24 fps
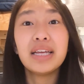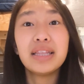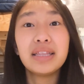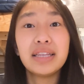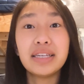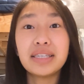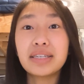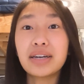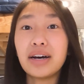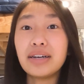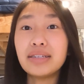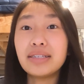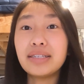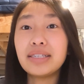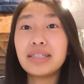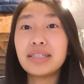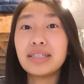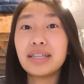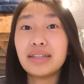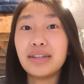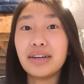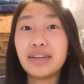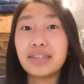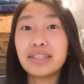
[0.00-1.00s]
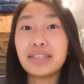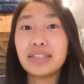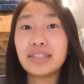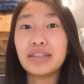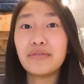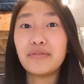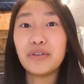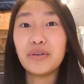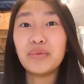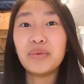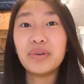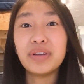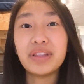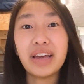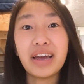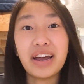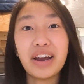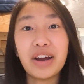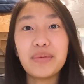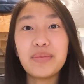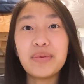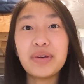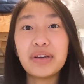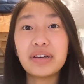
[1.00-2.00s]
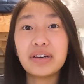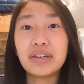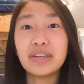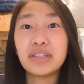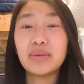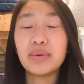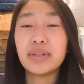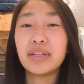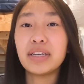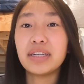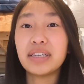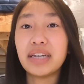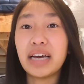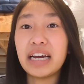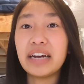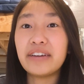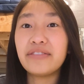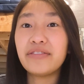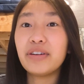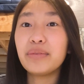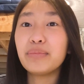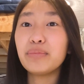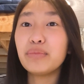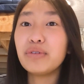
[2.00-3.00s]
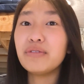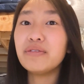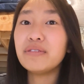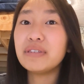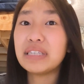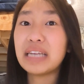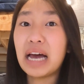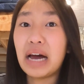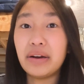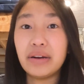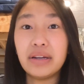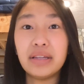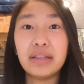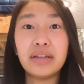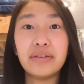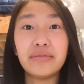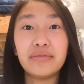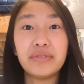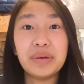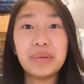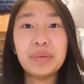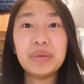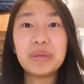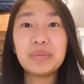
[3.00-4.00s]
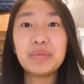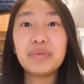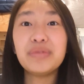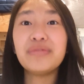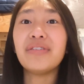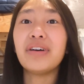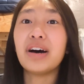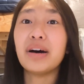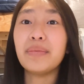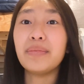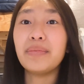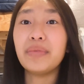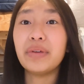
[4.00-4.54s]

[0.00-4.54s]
This causes the lungs to fill with air because when the diaphragm moves down and the ribs move up,